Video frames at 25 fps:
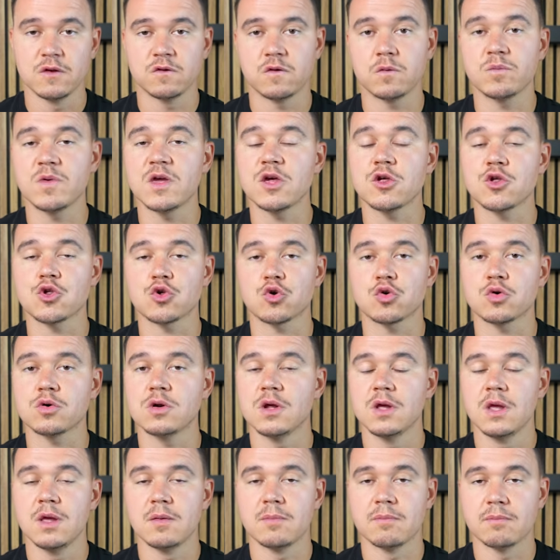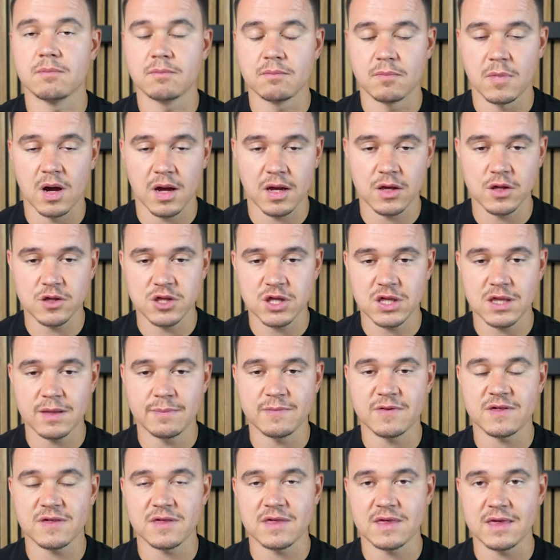to make sure my
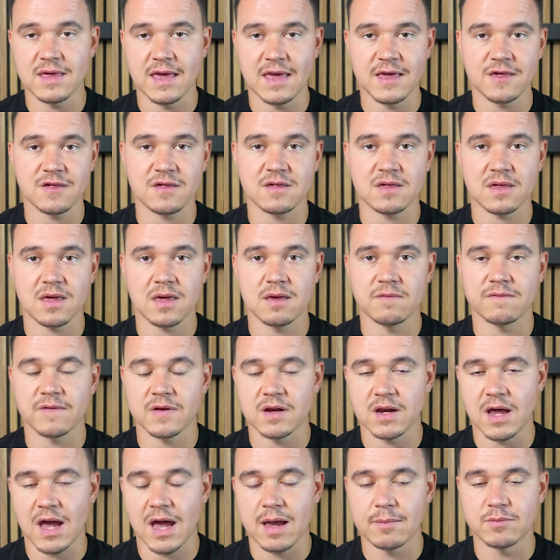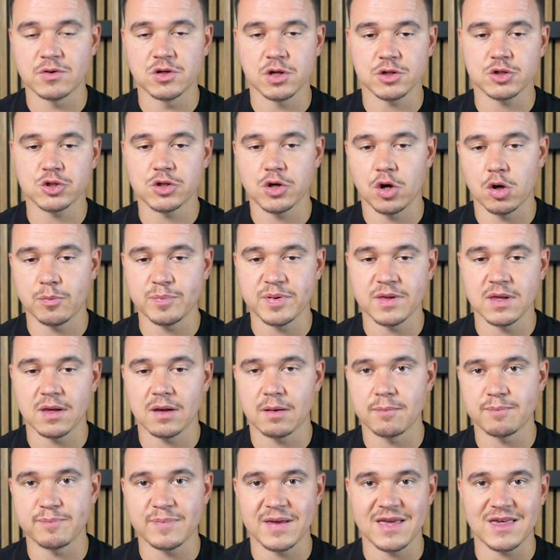GMC is safe and I'm not copying
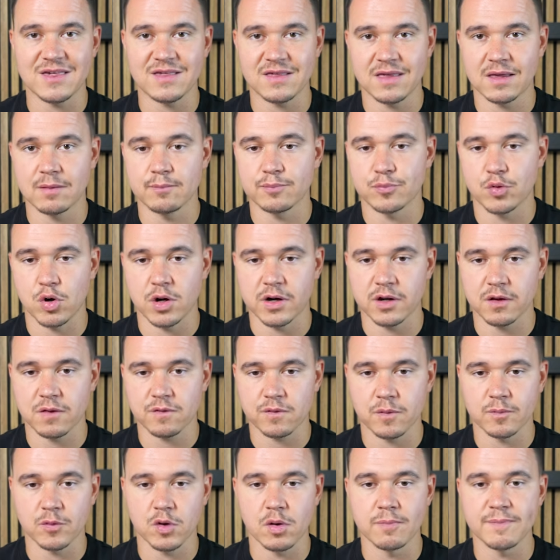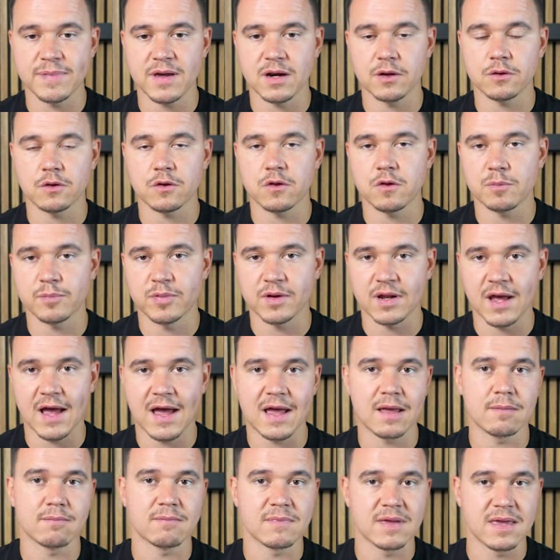and pasting products from competitors, but
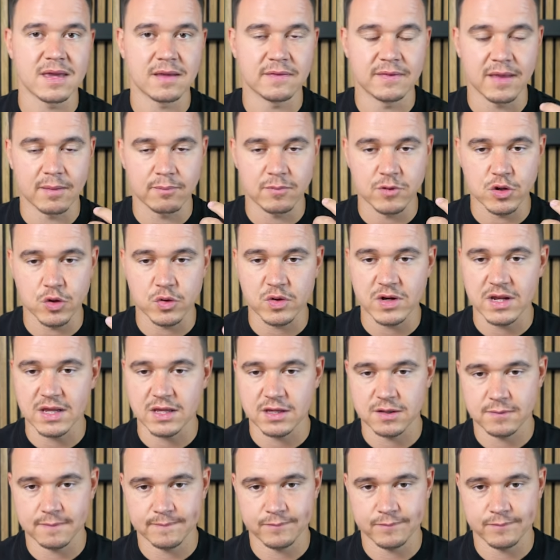I make them unique,